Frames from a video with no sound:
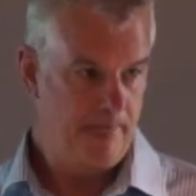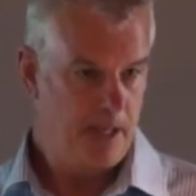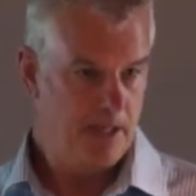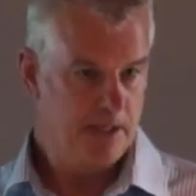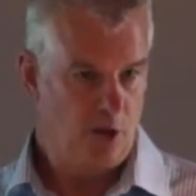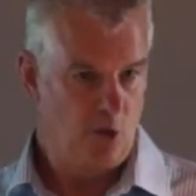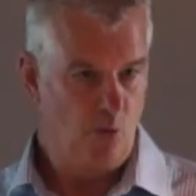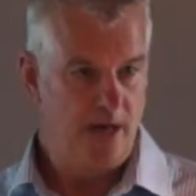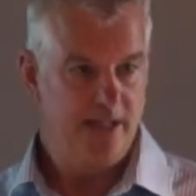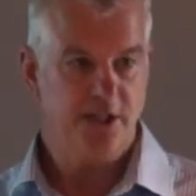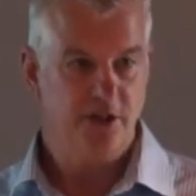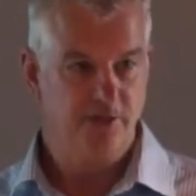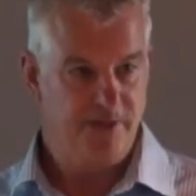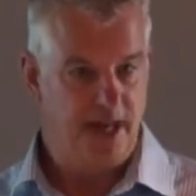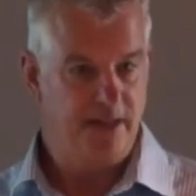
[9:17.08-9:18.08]
So once
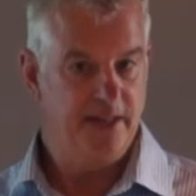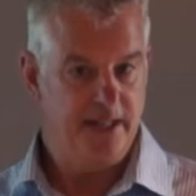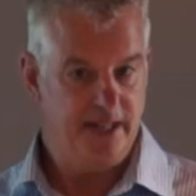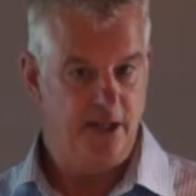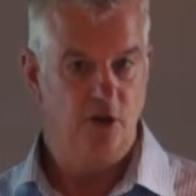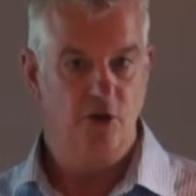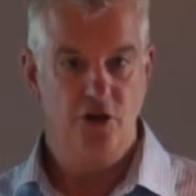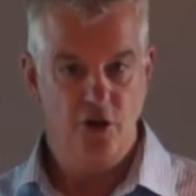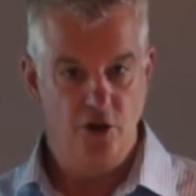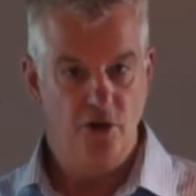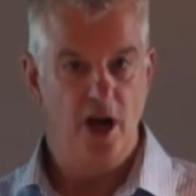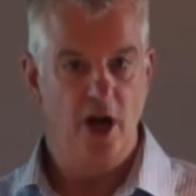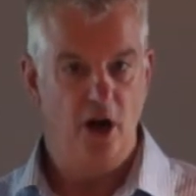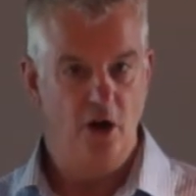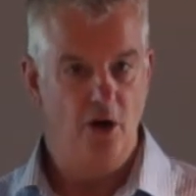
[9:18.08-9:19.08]
you've done the deal, you
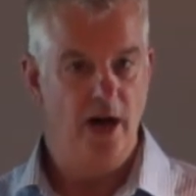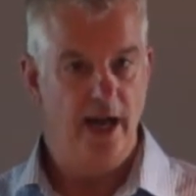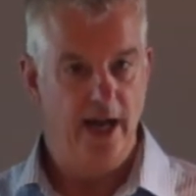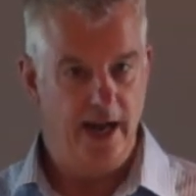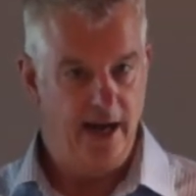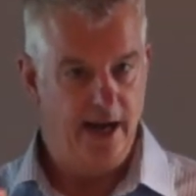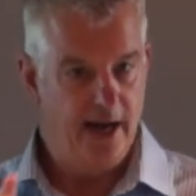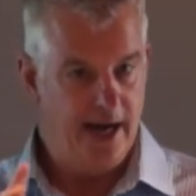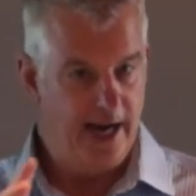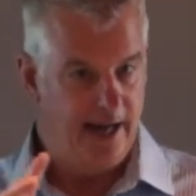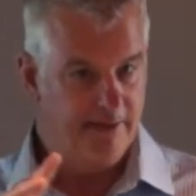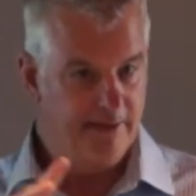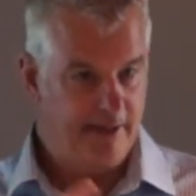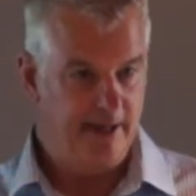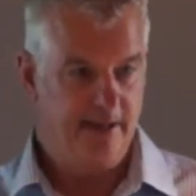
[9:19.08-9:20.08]
know and
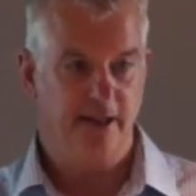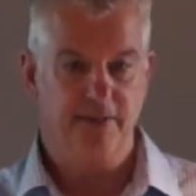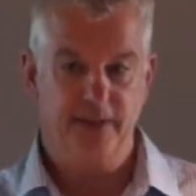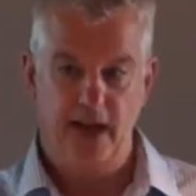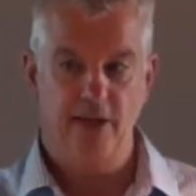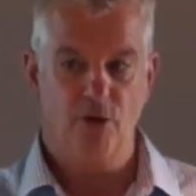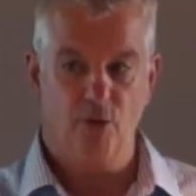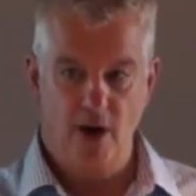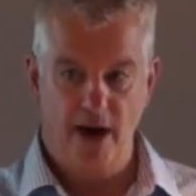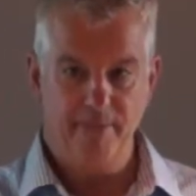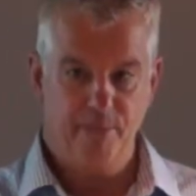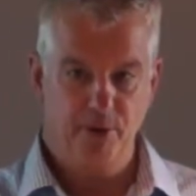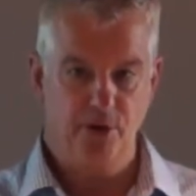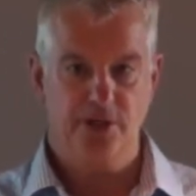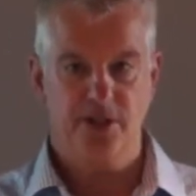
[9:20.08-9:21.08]
think that they're the right
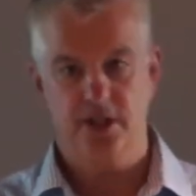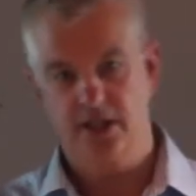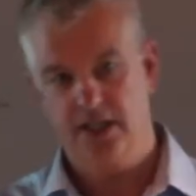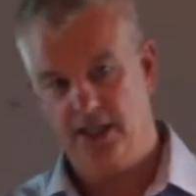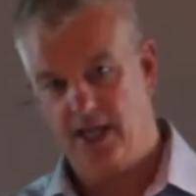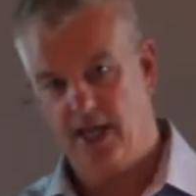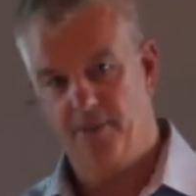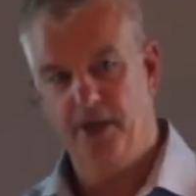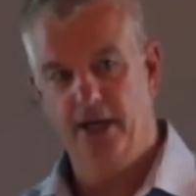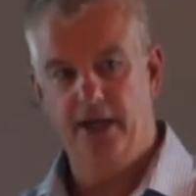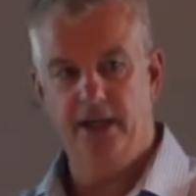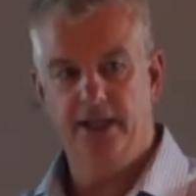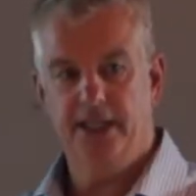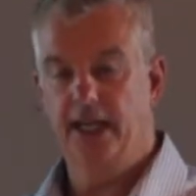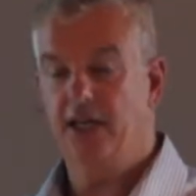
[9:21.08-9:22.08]
person to come in
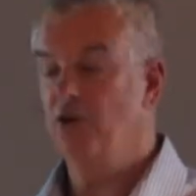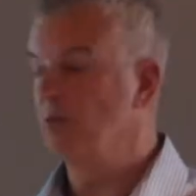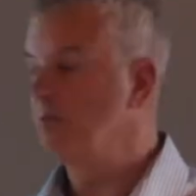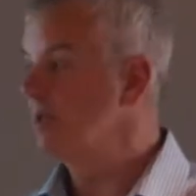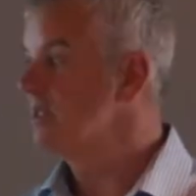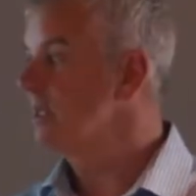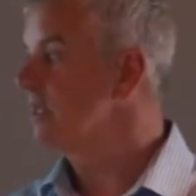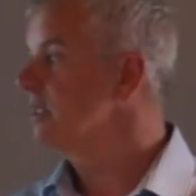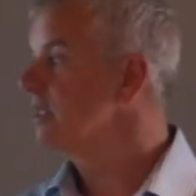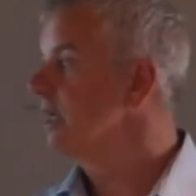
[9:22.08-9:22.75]
and take your business